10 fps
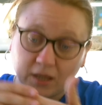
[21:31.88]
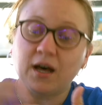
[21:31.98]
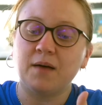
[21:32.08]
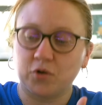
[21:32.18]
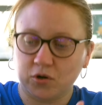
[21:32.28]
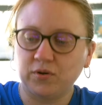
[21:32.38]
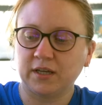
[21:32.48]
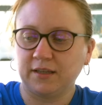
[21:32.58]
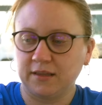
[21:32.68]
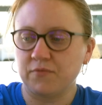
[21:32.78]
lot more
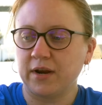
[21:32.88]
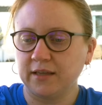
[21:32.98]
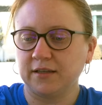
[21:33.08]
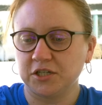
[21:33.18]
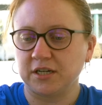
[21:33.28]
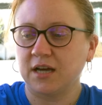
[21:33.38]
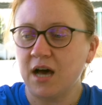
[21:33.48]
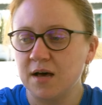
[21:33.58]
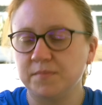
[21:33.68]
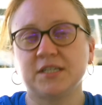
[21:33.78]
quickly than regulation
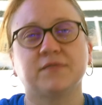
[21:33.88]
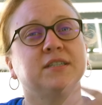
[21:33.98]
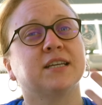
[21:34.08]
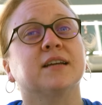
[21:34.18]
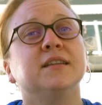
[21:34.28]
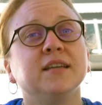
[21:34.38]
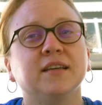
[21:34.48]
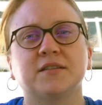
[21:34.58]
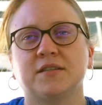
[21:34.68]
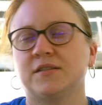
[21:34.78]
comes, different
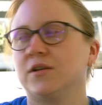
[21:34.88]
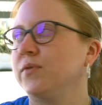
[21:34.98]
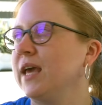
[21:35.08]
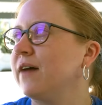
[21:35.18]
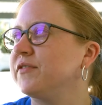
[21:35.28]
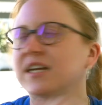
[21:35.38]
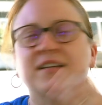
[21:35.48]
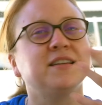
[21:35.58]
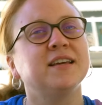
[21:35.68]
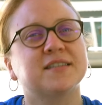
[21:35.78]
techniques. So we have
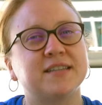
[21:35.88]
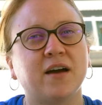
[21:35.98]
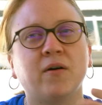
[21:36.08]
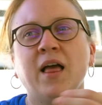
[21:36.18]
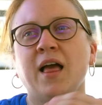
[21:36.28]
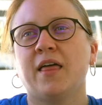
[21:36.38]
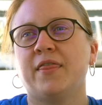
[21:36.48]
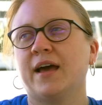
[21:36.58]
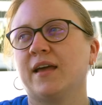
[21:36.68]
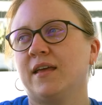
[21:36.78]
techniques now
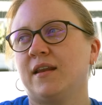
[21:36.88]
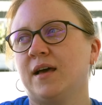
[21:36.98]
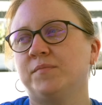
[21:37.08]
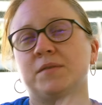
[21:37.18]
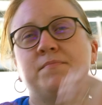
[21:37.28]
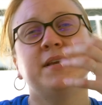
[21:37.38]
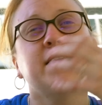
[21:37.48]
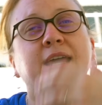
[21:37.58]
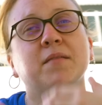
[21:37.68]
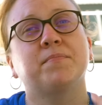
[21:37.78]
that can help to
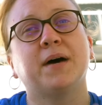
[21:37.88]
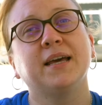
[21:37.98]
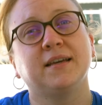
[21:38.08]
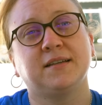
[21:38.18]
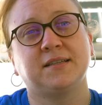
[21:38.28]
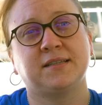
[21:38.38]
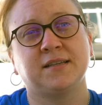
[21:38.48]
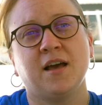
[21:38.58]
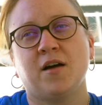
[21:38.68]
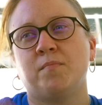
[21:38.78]
mitigate
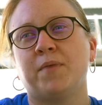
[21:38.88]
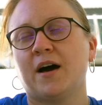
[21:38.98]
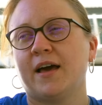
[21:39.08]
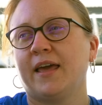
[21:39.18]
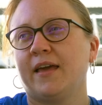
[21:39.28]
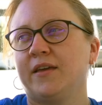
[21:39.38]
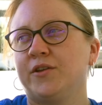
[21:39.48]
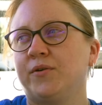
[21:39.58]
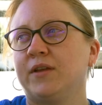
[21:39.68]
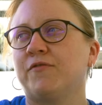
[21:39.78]
bias by,
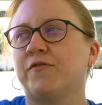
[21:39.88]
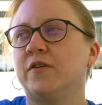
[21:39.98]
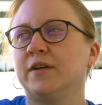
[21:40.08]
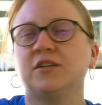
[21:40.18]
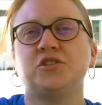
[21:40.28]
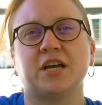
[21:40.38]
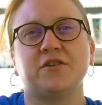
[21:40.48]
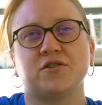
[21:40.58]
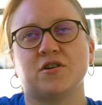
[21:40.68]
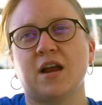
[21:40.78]
inferring
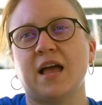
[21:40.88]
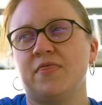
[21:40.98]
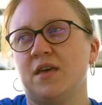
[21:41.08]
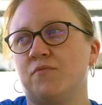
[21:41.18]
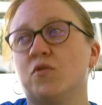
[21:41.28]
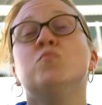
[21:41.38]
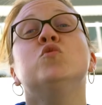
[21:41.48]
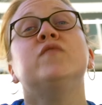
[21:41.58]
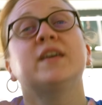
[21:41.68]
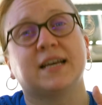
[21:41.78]
gender and then
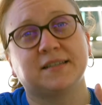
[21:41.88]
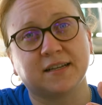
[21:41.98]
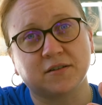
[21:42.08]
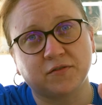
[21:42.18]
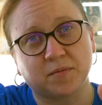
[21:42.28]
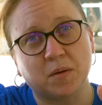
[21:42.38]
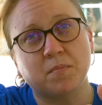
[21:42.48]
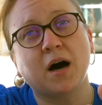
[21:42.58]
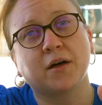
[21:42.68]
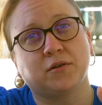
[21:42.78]
removing that signal from the
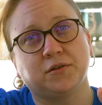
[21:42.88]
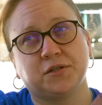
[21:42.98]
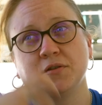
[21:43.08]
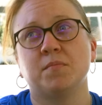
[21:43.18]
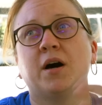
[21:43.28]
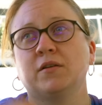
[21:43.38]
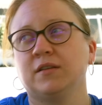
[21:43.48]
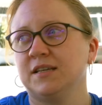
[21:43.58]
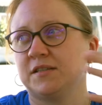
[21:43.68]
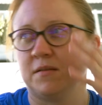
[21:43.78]
model, so the
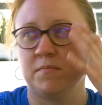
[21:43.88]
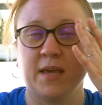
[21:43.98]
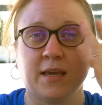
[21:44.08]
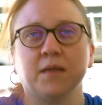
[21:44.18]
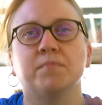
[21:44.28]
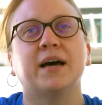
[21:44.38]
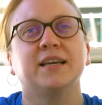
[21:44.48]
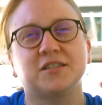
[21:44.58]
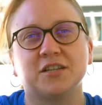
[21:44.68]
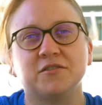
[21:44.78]
model isn't making
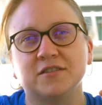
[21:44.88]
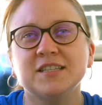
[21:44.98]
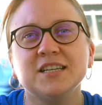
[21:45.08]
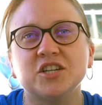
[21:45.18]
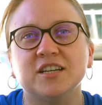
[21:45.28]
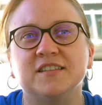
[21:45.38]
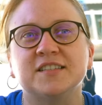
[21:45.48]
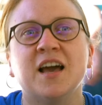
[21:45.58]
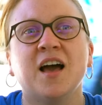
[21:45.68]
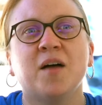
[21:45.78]
biased gender
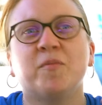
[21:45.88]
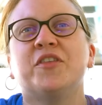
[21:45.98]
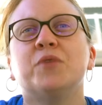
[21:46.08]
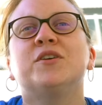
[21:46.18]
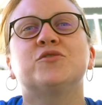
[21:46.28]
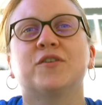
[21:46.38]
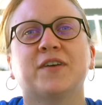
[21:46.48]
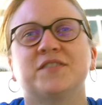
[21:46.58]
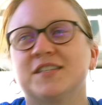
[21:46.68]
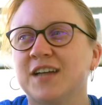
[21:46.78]
decisions. But then we sort of
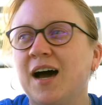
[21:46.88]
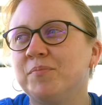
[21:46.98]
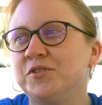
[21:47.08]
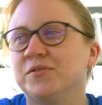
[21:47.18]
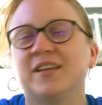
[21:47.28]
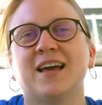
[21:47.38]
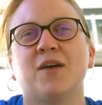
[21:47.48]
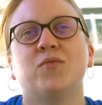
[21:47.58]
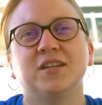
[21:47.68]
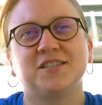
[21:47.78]
have to stop doing
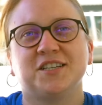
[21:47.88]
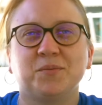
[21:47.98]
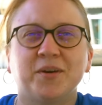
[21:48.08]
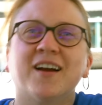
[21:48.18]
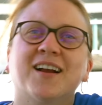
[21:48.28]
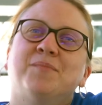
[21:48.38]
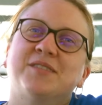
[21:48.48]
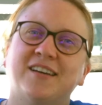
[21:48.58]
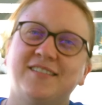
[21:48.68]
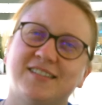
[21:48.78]
that once GDPR
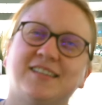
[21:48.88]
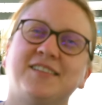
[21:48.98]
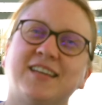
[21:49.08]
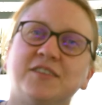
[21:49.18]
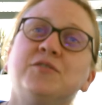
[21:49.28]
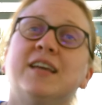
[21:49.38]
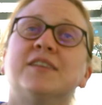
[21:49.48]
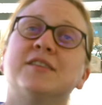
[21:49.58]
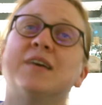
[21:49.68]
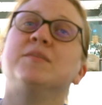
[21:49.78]
comes out and says you can't do
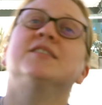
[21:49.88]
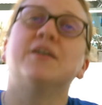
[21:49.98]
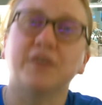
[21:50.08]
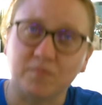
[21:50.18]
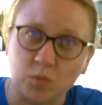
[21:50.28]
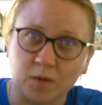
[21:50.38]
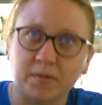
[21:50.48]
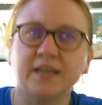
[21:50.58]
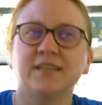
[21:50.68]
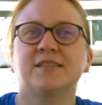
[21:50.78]
that. So that means now you have more
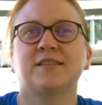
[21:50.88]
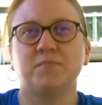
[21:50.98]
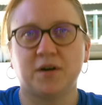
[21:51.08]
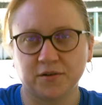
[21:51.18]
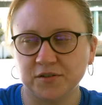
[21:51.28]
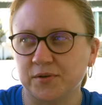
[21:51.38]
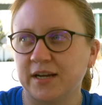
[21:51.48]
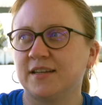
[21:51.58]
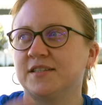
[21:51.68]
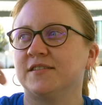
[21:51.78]
biased models,
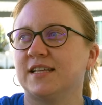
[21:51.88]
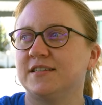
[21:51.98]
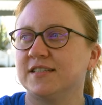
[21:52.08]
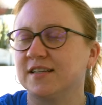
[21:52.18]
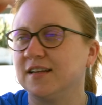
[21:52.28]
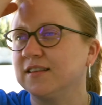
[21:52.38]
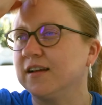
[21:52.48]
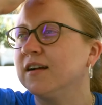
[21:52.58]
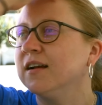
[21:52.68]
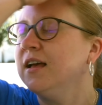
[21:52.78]
right? Because there's that disconnect
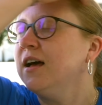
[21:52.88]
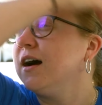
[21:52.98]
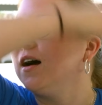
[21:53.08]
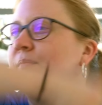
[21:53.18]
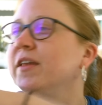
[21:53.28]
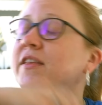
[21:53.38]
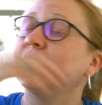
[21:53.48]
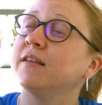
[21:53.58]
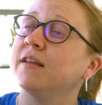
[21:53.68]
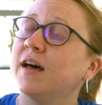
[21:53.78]
there. And
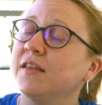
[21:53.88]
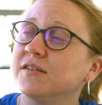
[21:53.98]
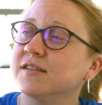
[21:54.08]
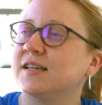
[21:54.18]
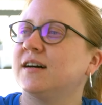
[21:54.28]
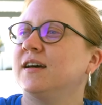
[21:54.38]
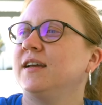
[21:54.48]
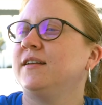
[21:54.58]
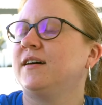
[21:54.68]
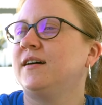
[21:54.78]
then on the other
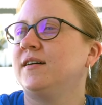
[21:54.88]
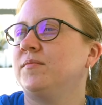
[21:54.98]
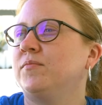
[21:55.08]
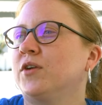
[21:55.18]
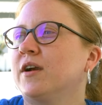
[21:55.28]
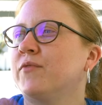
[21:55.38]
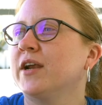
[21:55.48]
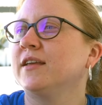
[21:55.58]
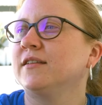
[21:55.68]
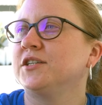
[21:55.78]
side, where
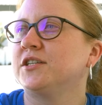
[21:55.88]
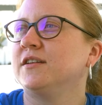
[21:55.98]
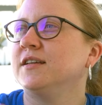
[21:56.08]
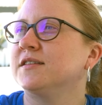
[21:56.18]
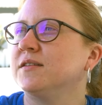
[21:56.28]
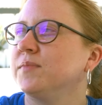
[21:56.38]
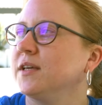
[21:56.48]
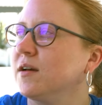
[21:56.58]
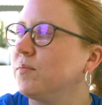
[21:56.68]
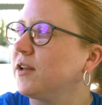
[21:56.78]
regulation isn't
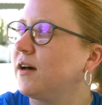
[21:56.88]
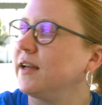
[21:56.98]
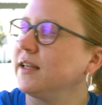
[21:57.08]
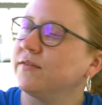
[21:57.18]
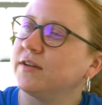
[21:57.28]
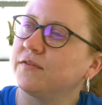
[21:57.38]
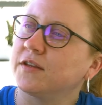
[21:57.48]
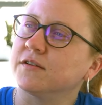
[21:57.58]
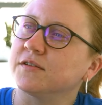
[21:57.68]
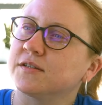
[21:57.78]
being applied, even if
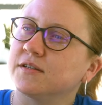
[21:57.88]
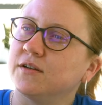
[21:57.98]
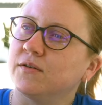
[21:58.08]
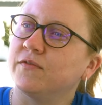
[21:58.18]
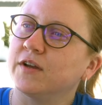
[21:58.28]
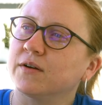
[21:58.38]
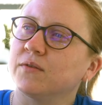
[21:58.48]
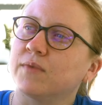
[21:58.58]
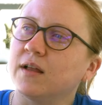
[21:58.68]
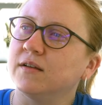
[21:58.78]
there's very
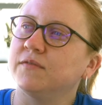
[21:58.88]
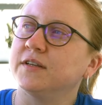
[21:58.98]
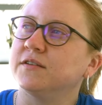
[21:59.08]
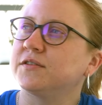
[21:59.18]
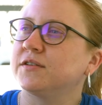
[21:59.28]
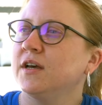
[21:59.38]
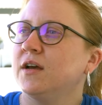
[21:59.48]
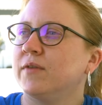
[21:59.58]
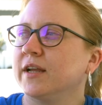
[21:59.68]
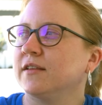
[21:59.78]
relevant
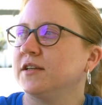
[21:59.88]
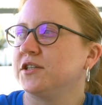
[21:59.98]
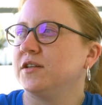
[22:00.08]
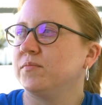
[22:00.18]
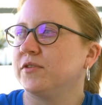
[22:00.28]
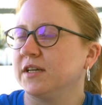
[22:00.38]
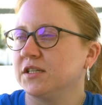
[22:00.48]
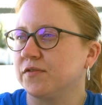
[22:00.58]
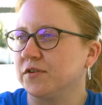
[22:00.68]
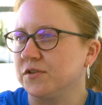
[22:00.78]
regulation in
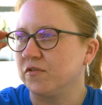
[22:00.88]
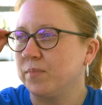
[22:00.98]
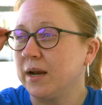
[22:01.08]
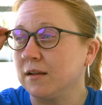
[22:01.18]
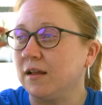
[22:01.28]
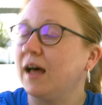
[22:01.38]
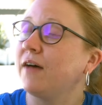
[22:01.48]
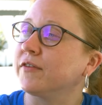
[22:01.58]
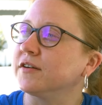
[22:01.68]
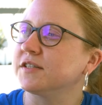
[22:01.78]
place for of parallel
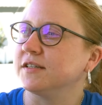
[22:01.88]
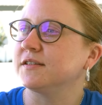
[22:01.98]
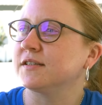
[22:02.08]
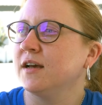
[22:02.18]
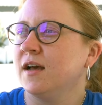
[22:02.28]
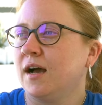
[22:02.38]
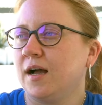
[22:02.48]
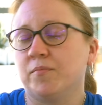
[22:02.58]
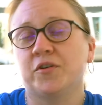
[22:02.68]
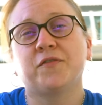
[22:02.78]
efforts, is
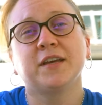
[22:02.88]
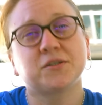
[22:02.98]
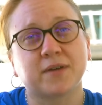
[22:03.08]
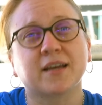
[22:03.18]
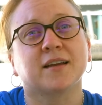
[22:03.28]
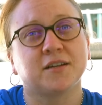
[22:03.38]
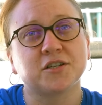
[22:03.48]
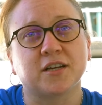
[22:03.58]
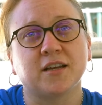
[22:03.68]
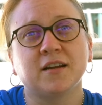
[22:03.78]
with face
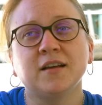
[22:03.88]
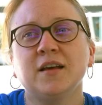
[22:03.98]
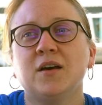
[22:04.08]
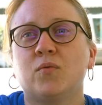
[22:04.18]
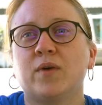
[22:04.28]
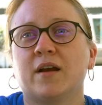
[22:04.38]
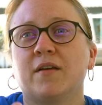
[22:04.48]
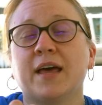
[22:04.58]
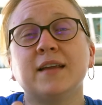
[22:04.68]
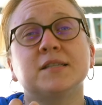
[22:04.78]
recognition,
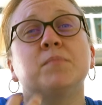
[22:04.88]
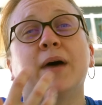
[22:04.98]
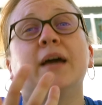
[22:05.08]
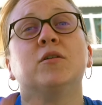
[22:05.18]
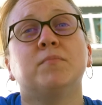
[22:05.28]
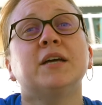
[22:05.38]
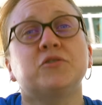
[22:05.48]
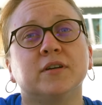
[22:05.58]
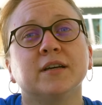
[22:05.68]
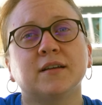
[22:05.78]
where that is a
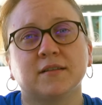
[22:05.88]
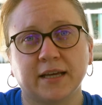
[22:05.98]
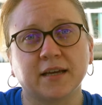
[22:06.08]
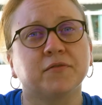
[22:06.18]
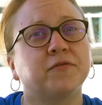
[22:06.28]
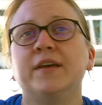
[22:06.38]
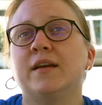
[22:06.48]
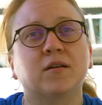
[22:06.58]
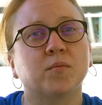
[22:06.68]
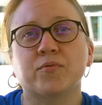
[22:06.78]
biometric, like a
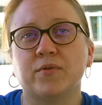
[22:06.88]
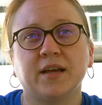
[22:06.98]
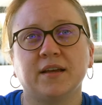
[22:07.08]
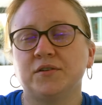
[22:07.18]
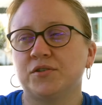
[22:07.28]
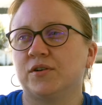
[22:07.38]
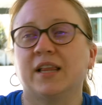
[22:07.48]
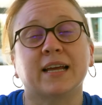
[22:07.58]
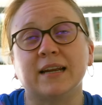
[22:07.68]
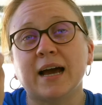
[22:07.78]
fingerprint or
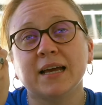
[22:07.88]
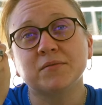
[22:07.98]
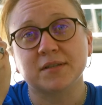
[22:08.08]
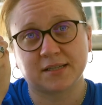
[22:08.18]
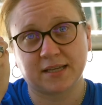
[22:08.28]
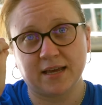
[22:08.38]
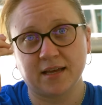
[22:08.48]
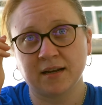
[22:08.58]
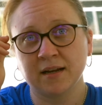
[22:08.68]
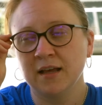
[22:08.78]
like an iris
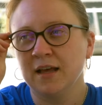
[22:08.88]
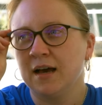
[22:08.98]
scan.